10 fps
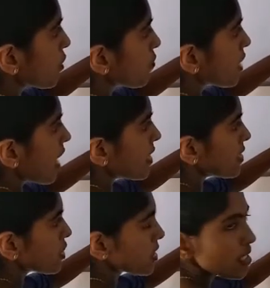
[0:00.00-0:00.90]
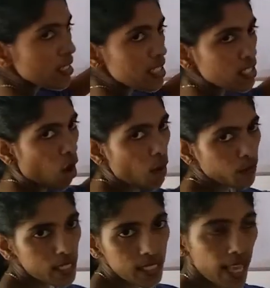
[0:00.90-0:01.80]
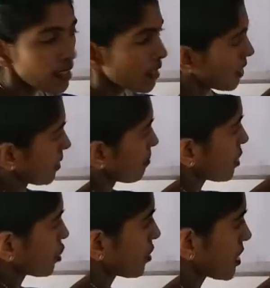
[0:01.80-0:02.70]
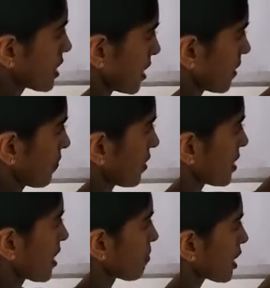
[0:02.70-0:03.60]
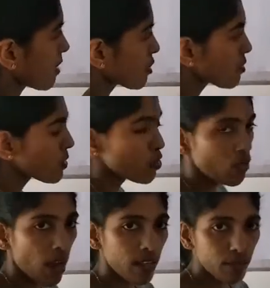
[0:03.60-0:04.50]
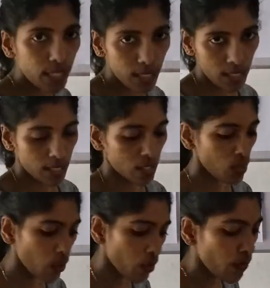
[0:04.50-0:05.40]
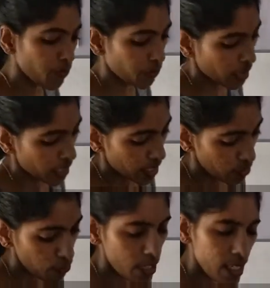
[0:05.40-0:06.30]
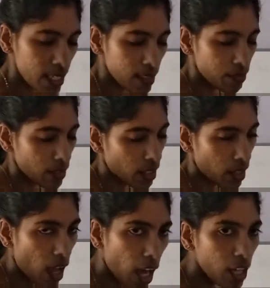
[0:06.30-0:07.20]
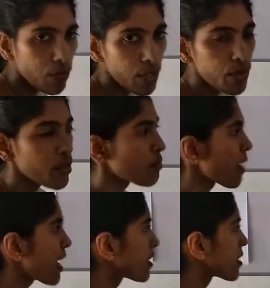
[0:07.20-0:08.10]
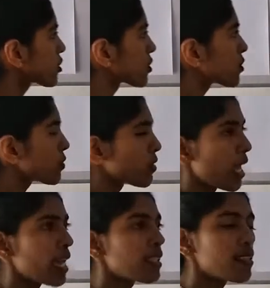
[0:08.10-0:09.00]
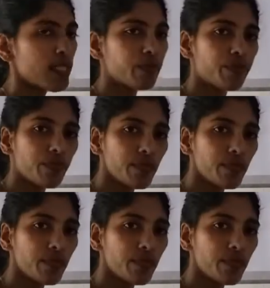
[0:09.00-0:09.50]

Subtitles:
We are adjusting this compass and measuring it. Sometimes you struggle with this. So if it is hard for you to manage, you do like this.